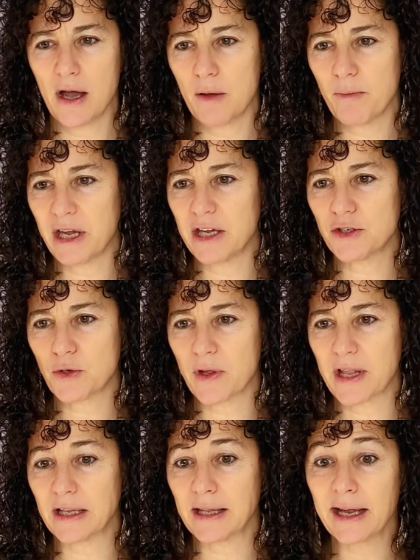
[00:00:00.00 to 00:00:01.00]
making sure
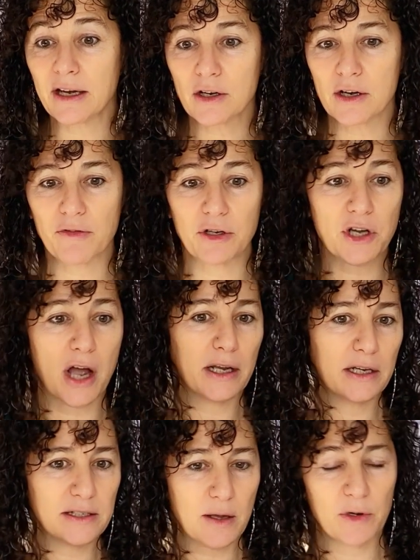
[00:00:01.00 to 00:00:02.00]
that later, if you're
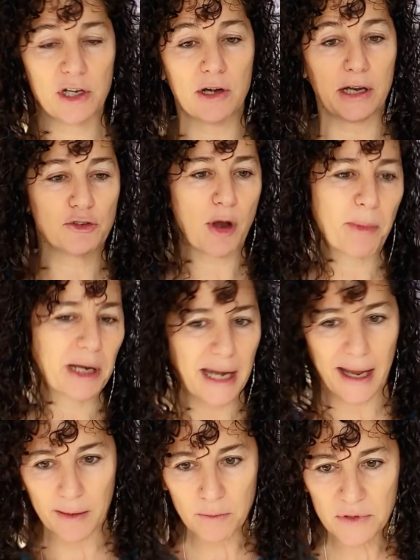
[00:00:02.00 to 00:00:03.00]
talking to someone, you're not dropping
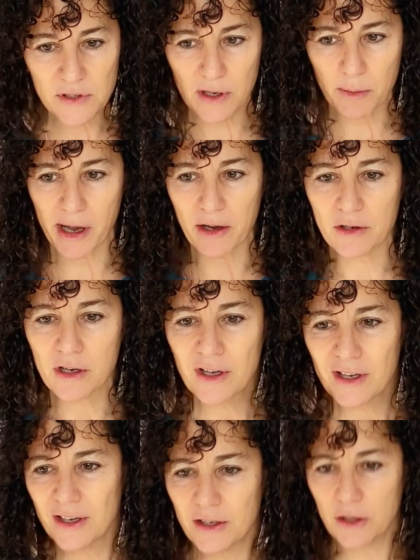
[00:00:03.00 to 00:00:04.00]
names about,
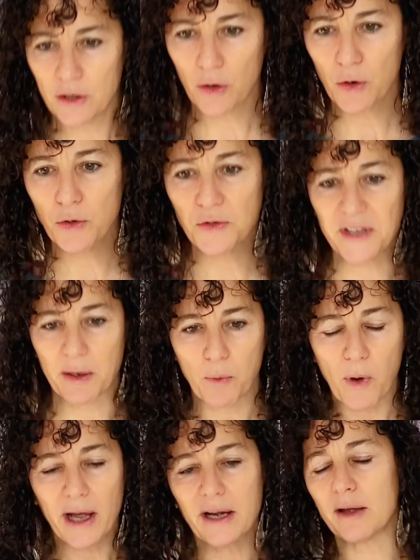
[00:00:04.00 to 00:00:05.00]
who said
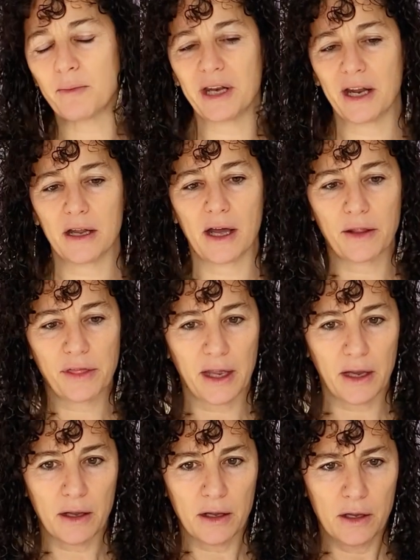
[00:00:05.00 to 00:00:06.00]
what. I mean, I
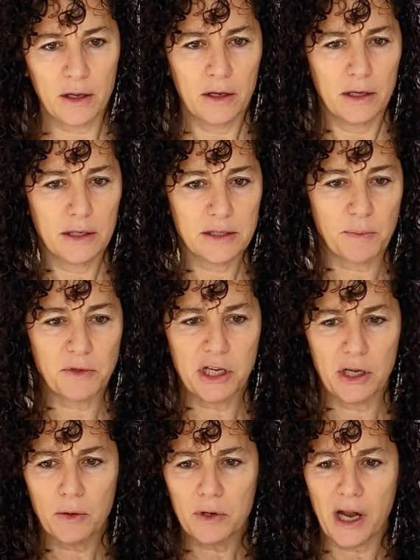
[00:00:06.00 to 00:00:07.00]
think it's up to
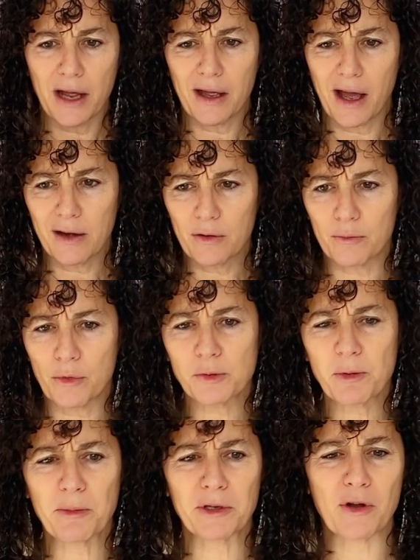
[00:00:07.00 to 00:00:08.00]
you. Most
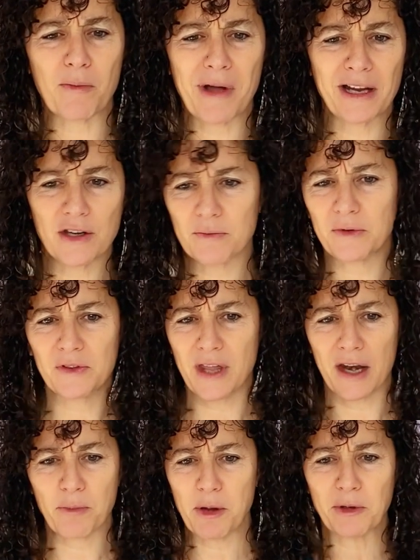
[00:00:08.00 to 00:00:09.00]
people don't mind
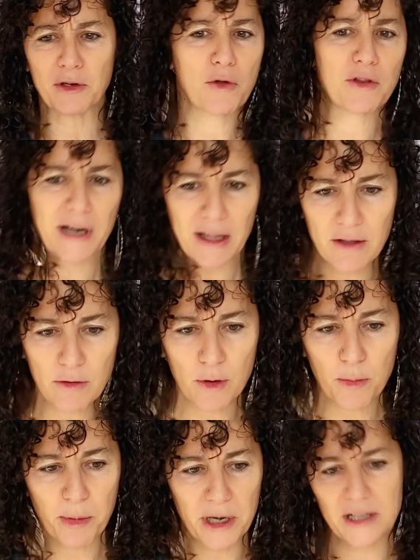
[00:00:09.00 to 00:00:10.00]
that people know they're in the
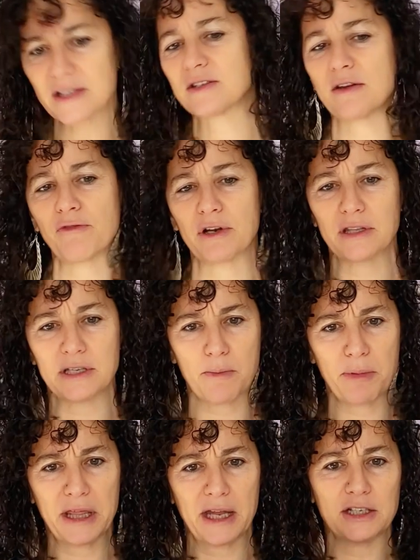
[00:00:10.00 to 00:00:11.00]
group, but it's different to
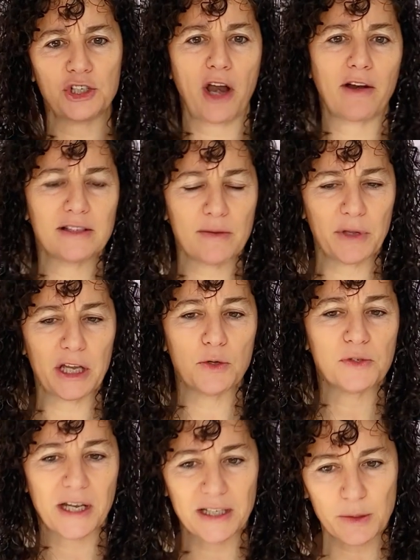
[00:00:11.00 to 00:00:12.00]
be then sharing something you
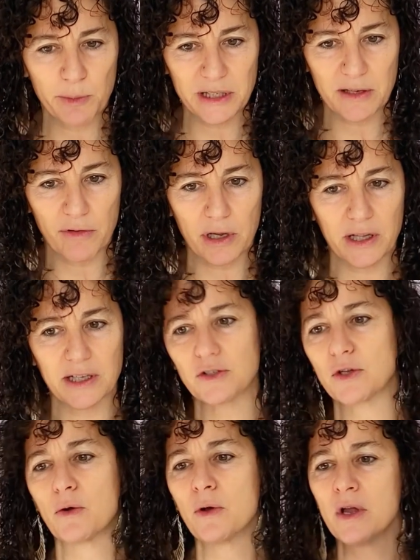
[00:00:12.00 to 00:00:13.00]
said specifically.
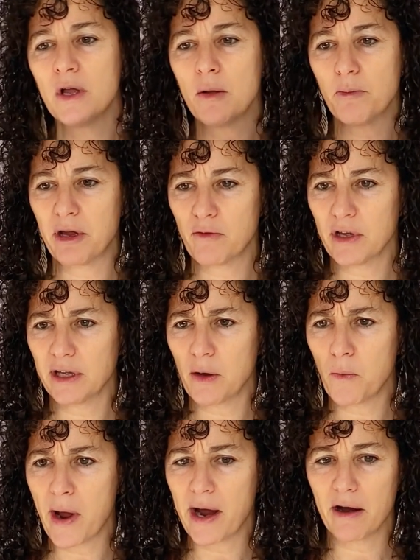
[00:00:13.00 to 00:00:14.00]
So being really
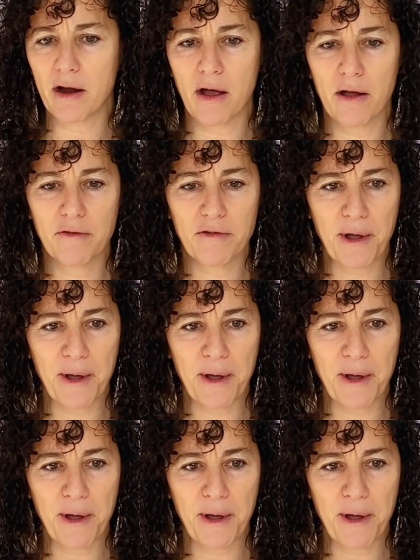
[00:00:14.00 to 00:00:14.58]
aware of